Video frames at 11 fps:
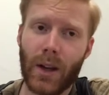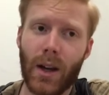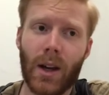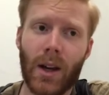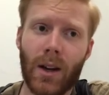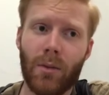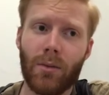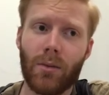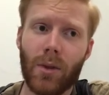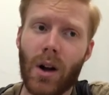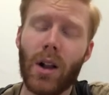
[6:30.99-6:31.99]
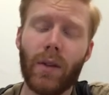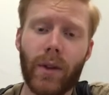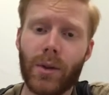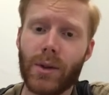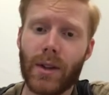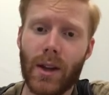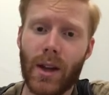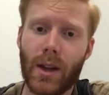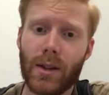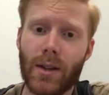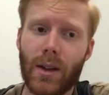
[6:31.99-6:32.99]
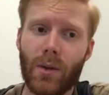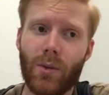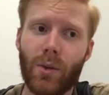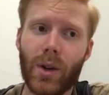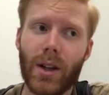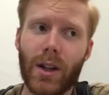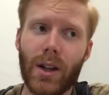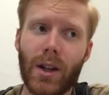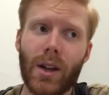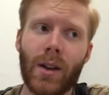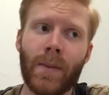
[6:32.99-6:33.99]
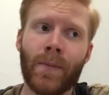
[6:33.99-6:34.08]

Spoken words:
All of those things that really